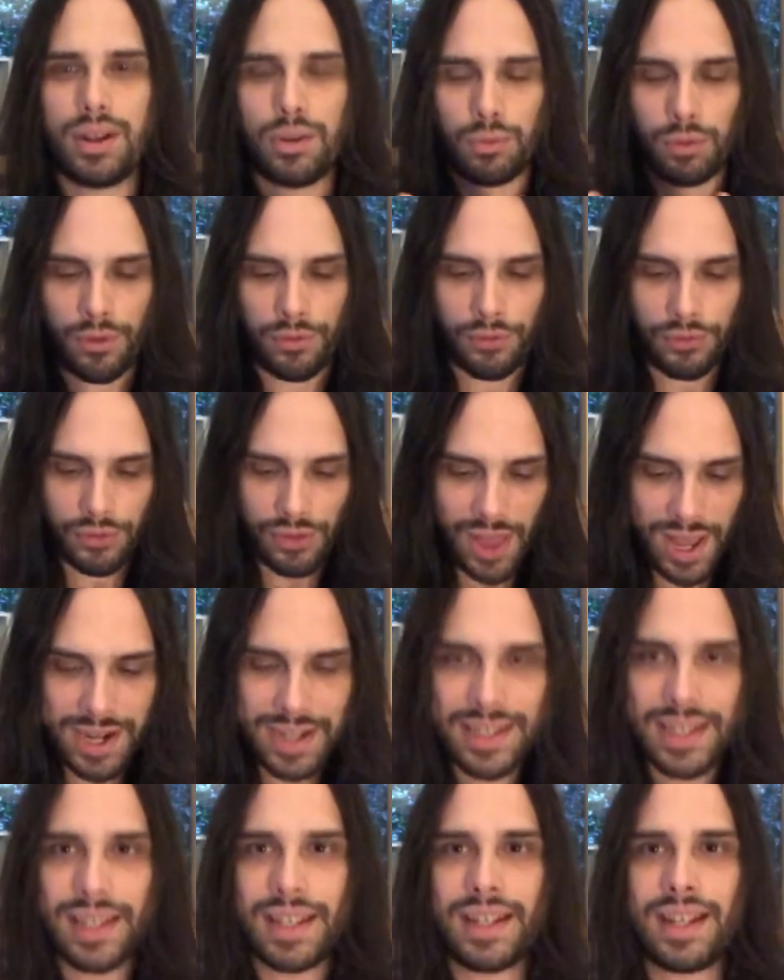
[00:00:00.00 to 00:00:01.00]

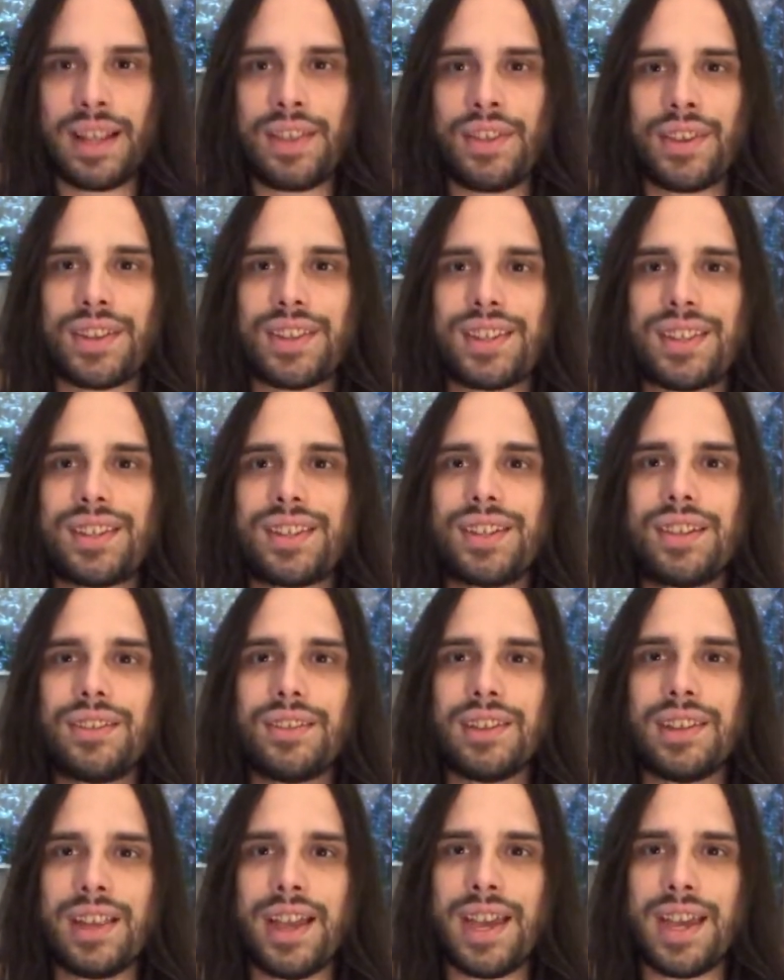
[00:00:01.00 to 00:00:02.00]
reflected in the
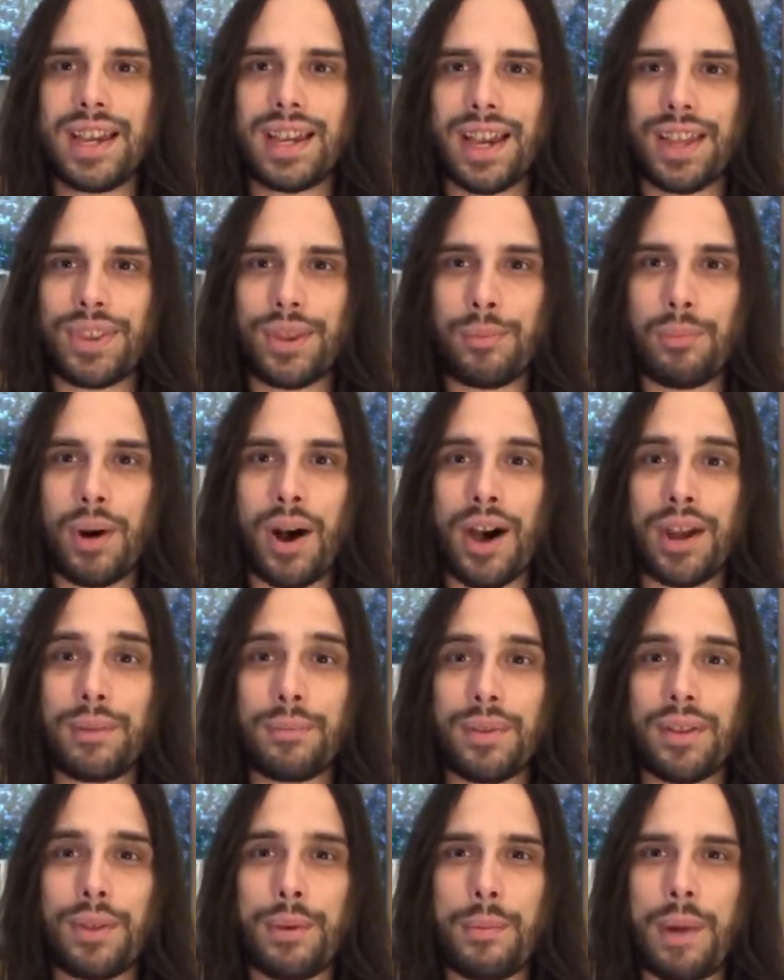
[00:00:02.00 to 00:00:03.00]
still lake at the
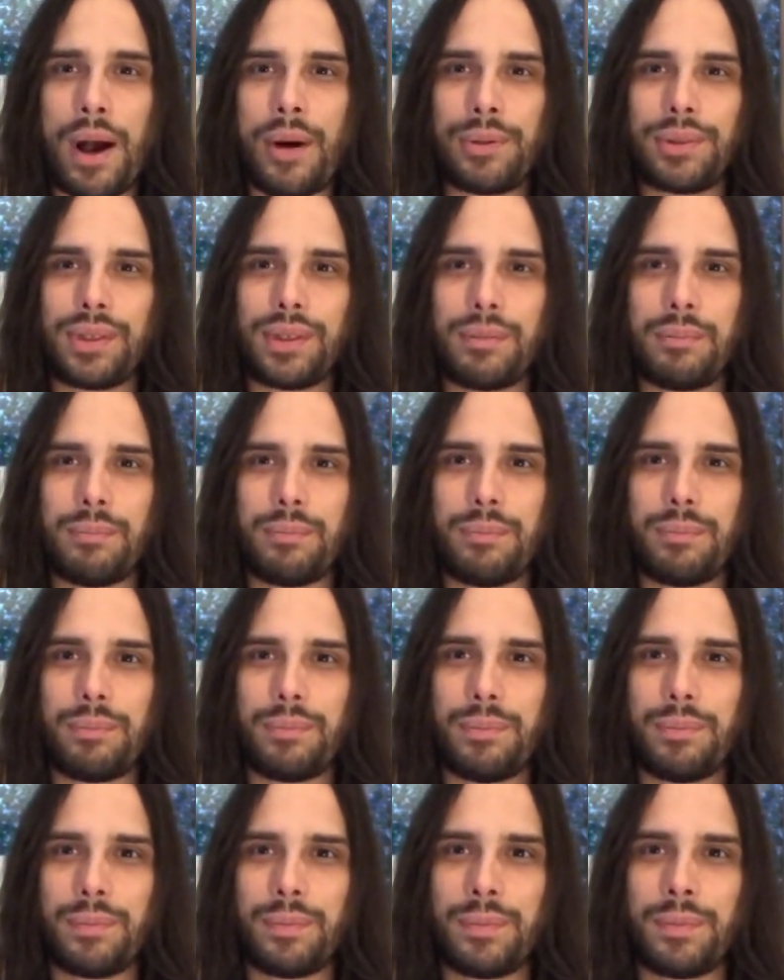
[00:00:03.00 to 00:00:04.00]
bottom of the mountain,
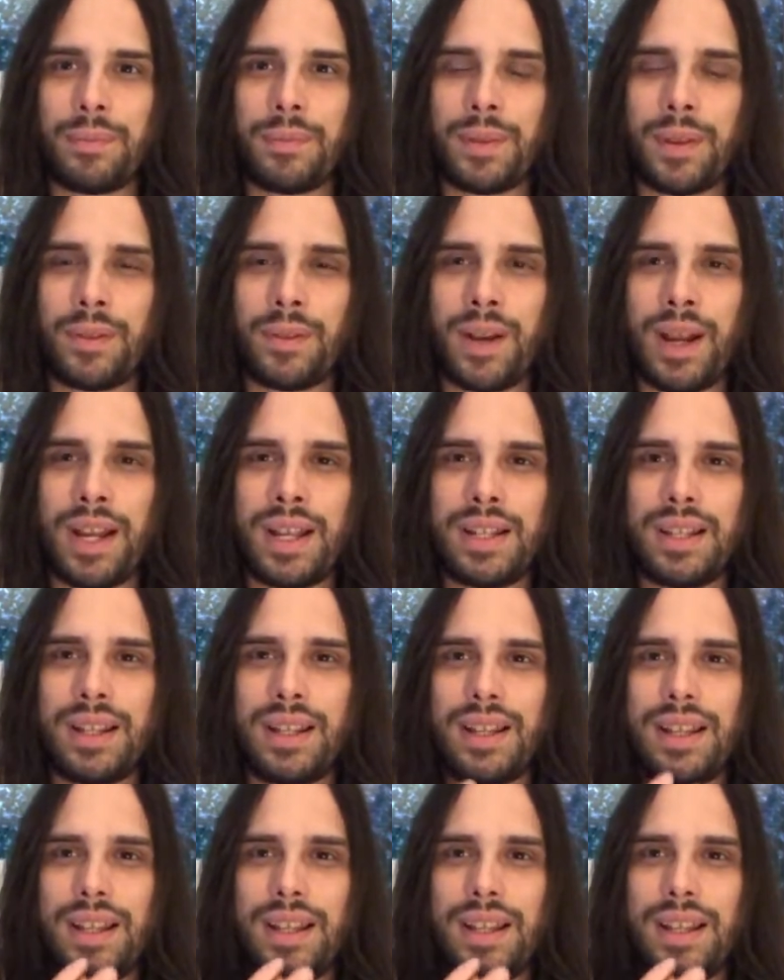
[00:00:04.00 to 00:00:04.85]
right?